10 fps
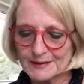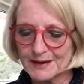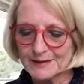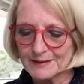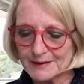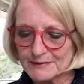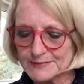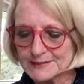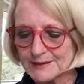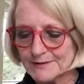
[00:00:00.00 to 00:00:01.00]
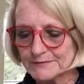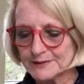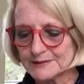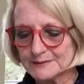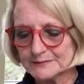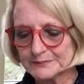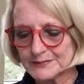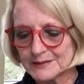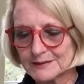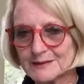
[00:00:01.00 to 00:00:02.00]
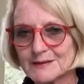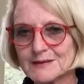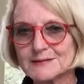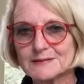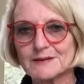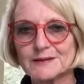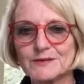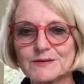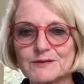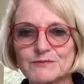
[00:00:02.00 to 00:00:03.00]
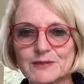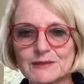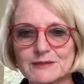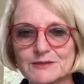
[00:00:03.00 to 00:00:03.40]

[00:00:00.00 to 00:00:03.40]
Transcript: and lack of staffing. And these, I know they're real